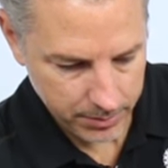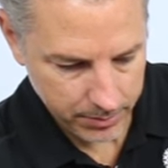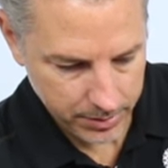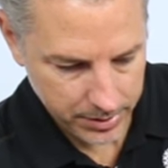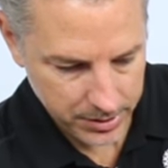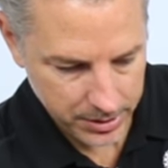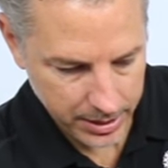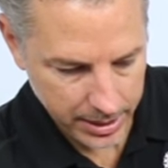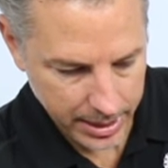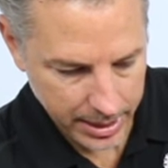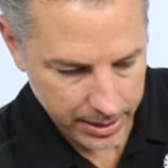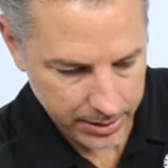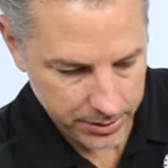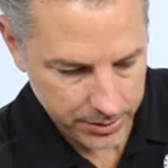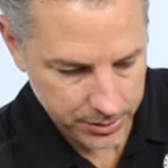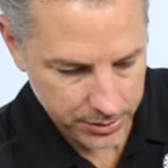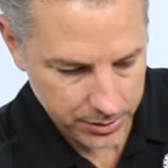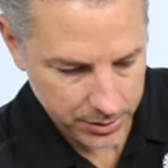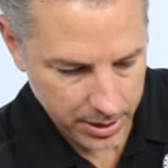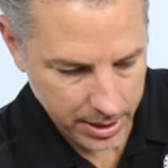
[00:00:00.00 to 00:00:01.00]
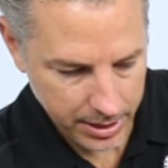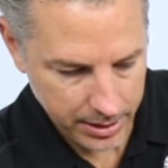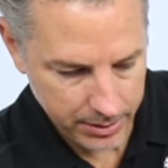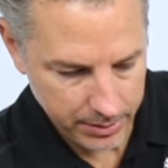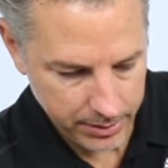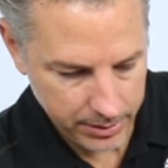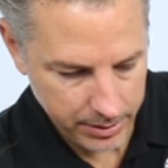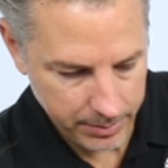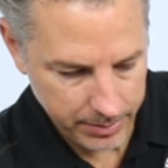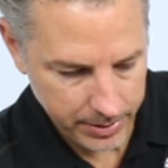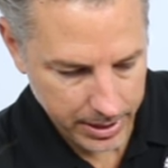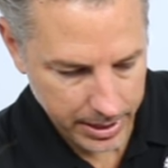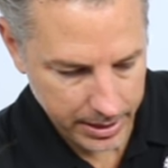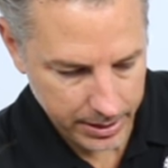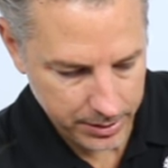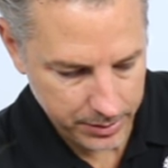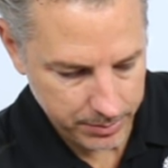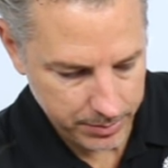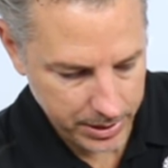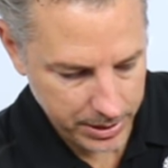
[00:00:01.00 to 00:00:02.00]
Once again, trying to eliminate
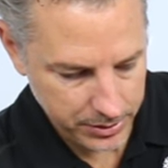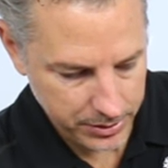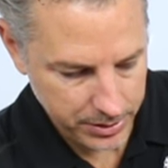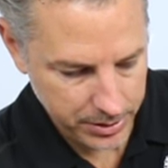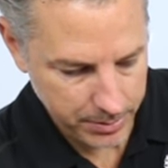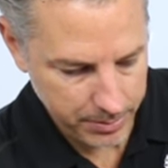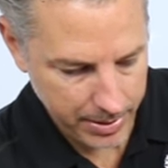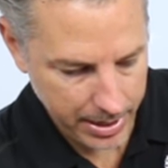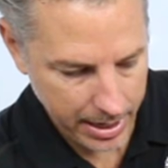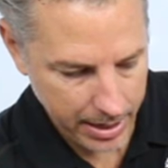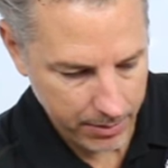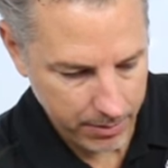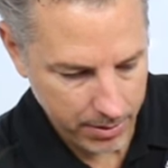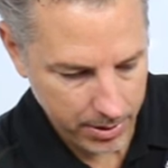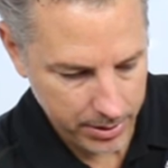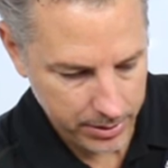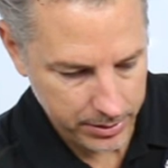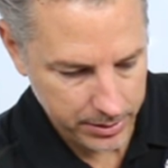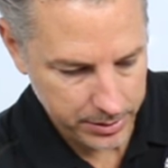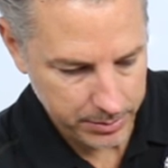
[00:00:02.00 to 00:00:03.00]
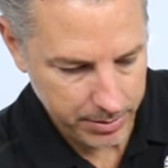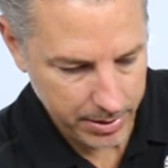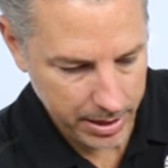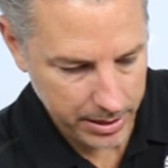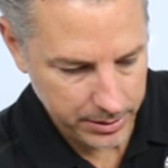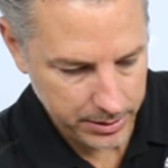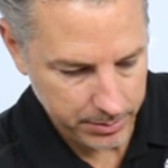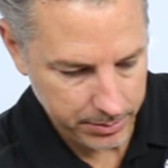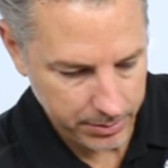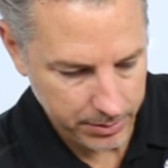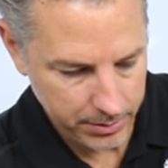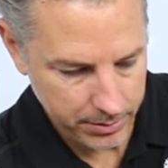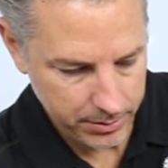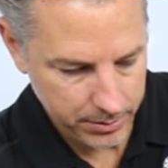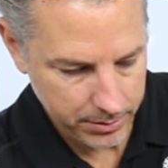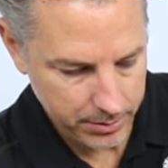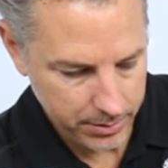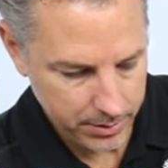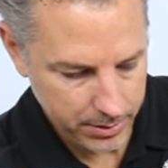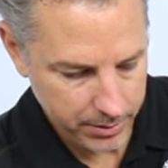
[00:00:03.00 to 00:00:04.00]
as much of the bag water as
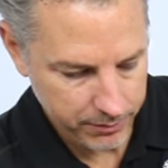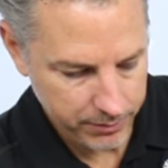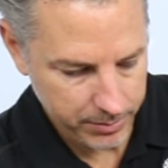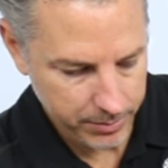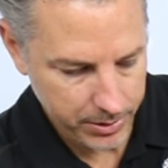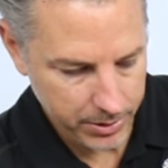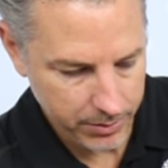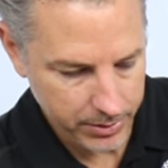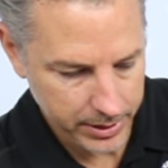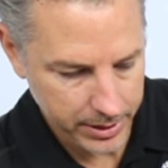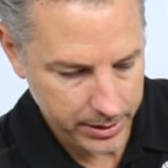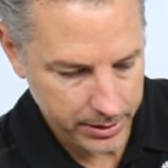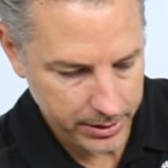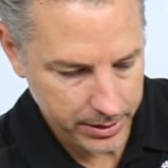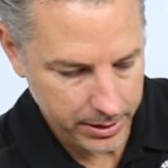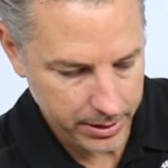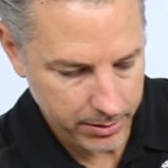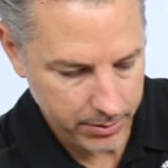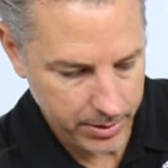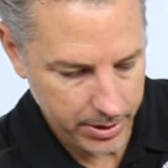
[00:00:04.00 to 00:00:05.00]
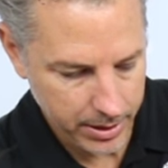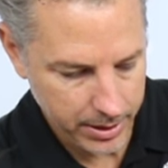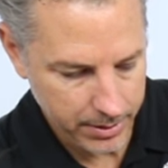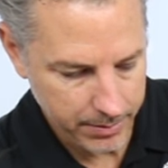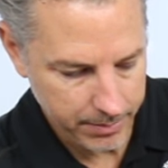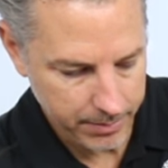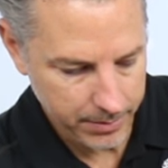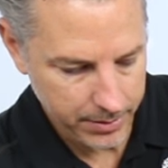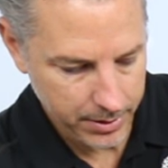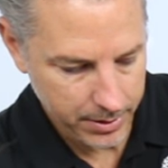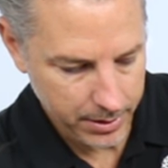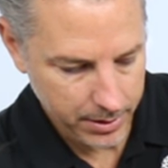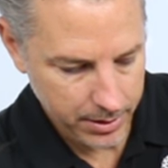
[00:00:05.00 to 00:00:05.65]
possible from going into the aquarium.